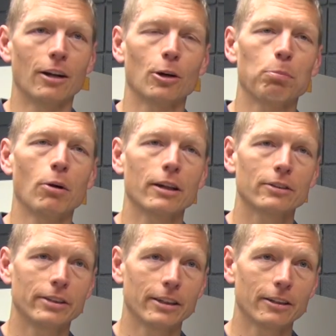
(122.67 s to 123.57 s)
all our
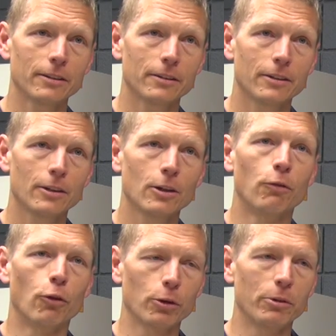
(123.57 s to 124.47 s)
products here
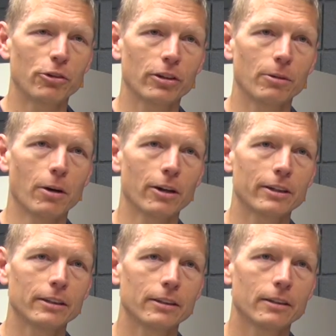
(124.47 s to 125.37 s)
for the Michigan
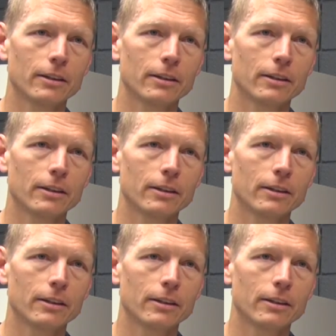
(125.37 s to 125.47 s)
market,